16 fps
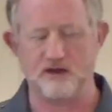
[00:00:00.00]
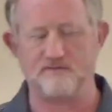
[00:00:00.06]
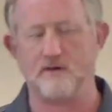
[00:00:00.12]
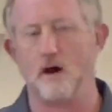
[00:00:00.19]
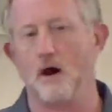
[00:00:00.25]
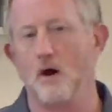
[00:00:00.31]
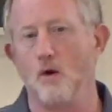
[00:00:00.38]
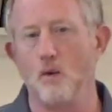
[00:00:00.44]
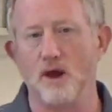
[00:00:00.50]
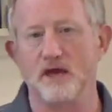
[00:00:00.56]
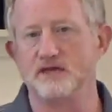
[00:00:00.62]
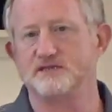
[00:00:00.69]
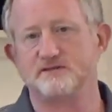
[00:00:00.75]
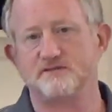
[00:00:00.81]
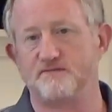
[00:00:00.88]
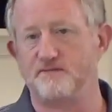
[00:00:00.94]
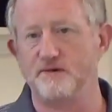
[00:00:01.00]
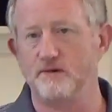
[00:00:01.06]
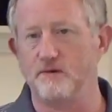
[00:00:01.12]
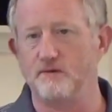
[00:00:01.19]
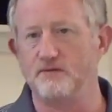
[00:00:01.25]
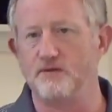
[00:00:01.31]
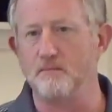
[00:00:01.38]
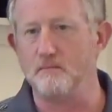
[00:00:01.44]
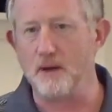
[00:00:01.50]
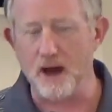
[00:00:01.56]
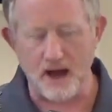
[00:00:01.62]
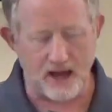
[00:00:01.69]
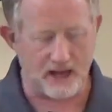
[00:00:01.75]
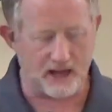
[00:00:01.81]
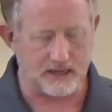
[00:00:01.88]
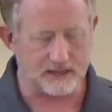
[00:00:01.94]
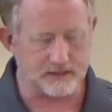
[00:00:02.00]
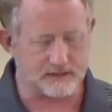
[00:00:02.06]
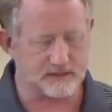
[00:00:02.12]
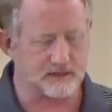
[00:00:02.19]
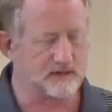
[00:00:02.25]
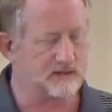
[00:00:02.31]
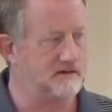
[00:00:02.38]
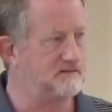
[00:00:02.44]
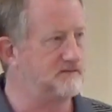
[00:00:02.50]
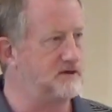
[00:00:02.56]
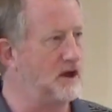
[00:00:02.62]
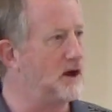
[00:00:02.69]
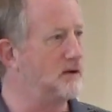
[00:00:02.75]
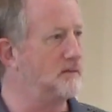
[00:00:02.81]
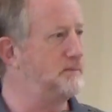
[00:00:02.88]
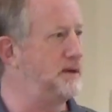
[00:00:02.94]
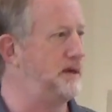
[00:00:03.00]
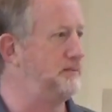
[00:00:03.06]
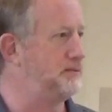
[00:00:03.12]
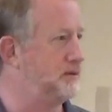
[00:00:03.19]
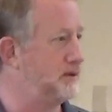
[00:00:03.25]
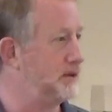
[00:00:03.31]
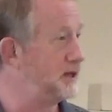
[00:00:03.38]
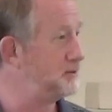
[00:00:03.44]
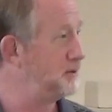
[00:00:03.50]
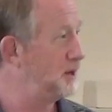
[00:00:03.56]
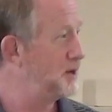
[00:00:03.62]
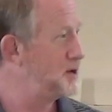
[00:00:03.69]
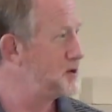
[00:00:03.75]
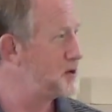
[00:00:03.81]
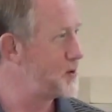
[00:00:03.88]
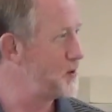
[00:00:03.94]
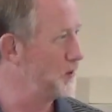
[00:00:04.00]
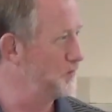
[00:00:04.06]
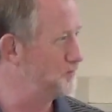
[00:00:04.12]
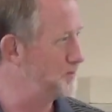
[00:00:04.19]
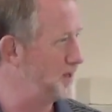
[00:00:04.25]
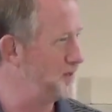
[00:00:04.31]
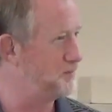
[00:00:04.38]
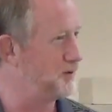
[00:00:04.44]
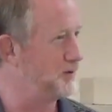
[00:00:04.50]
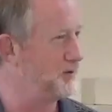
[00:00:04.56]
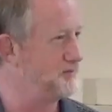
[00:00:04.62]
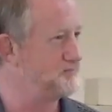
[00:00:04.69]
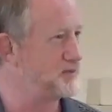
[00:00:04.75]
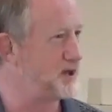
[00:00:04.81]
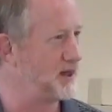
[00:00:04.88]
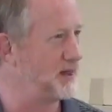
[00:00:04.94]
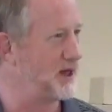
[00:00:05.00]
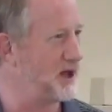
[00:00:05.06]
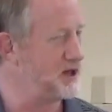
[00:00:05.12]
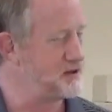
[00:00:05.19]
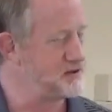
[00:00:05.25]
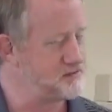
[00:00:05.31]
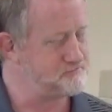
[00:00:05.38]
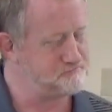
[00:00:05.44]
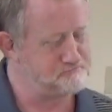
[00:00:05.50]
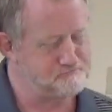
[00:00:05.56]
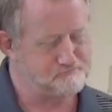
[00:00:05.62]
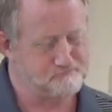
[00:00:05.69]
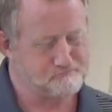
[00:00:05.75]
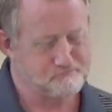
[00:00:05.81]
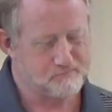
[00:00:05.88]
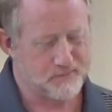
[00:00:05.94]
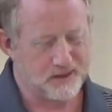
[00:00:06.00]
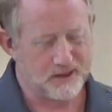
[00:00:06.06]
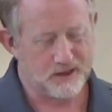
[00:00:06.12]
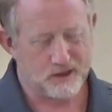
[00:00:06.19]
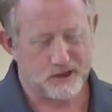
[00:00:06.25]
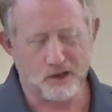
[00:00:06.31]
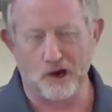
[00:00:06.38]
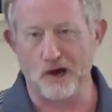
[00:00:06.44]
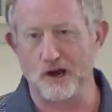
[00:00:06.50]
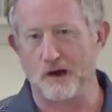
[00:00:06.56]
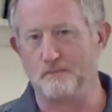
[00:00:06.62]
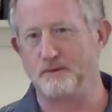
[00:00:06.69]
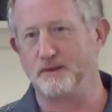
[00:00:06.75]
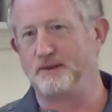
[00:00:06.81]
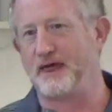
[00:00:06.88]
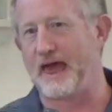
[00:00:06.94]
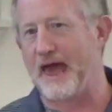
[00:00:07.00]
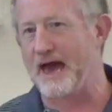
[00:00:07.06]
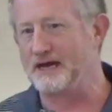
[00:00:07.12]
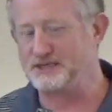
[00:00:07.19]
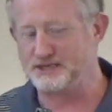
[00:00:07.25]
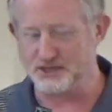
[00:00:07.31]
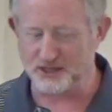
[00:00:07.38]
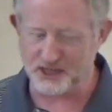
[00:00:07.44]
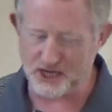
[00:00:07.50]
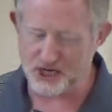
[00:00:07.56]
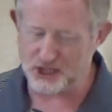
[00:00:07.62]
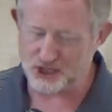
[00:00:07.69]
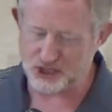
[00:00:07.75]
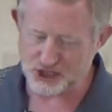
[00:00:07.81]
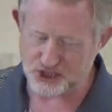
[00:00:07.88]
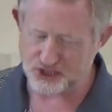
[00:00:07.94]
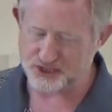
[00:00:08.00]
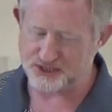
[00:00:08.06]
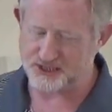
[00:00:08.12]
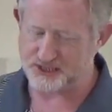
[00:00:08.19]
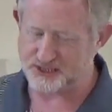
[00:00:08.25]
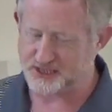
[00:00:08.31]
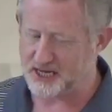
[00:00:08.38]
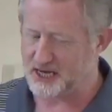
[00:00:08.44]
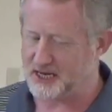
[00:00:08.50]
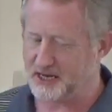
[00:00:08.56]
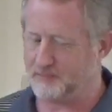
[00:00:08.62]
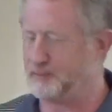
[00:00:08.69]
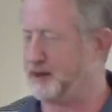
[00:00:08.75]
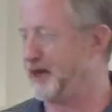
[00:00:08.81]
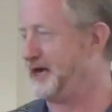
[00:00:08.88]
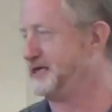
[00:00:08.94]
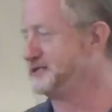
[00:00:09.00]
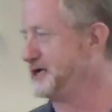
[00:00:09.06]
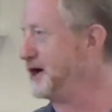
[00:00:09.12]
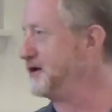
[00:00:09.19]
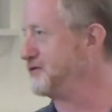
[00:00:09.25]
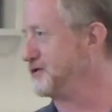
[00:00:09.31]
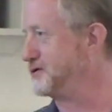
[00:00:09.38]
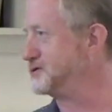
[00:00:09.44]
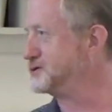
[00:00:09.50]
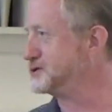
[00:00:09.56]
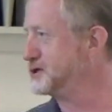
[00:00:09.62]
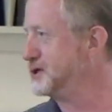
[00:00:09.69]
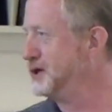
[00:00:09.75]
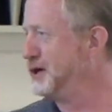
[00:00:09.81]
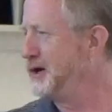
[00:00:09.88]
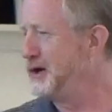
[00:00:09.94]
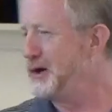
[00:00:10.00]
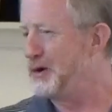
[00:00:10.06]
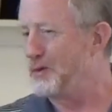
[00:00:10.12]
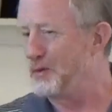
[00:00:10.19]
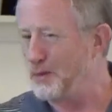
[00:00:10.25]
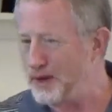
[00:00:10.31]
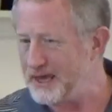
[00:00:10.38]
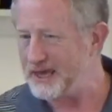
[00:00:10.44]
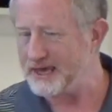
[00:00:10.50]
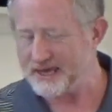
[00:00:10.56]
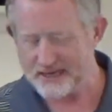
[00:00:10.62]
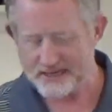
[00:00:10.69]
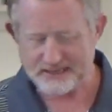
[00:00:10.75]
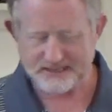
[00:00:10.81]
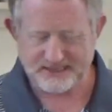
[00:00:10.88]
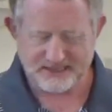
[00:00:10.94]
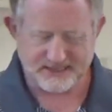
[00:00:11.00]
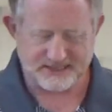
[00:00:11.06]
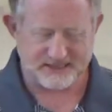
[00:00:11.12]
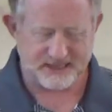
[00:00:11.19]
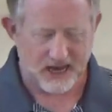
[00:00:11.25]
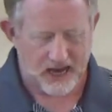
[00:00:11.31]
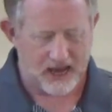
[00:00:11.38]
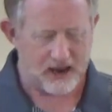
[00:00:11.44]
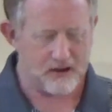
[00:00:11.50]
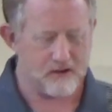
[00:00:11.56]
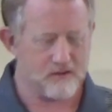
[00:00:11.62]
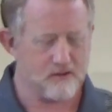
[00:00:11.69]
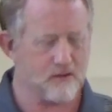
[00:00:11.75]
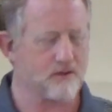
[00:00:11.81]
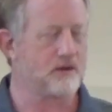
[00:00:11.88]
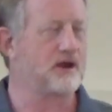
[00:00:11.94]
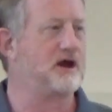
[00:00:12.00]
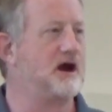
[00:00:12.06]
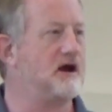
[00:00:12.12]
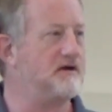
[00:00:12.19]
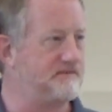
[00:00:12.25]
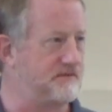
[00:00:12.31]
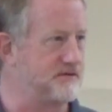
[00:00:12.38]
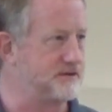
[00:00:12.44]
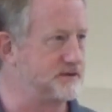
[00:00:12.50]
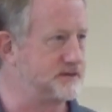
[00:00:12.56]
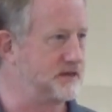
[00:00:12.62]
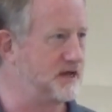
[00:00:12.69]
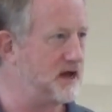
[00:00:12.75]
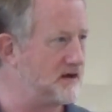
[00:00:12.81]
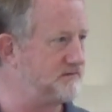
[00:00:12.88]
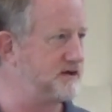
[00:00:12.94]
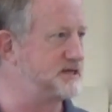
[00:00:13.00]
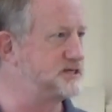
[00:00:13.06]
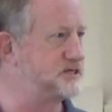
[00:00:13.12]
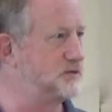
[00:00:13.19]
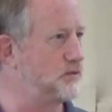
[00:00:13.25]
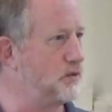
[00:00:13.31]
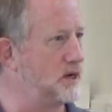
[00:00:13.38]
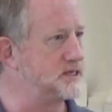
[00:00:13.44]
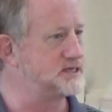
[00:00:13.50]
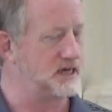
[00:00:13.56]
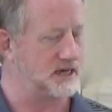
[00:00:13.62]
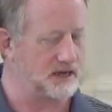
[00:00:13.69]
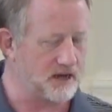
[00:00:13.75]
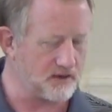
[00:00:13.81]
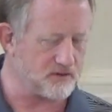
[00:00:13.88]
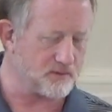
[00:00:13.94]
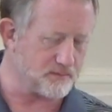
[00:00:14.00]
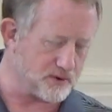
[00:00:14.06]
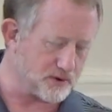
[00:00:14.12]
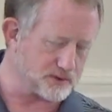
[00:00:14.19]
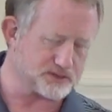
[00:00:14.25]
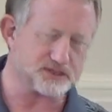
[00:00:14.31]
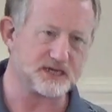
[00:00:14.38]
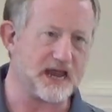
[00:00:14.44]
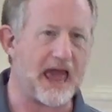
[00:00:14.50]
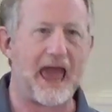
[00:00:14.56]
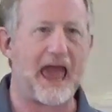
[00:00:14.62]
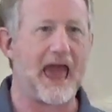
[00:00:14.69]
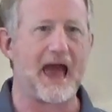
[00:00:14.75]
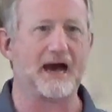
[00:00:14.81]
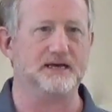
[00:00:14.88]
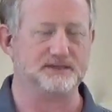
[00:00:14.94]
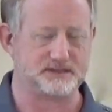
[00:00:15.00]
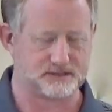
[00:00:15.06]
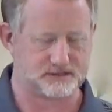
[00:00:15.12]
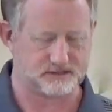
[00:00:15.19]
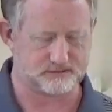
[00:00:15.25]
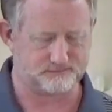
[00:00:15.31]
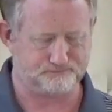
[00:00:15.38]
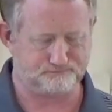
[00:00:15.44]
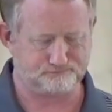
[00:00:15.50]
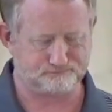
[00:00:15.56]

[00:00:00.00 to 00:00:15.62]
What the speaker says: have always filled the minds of young people and old people alike. Caught up in the adulation society pays others, we can desire or covet what another person has.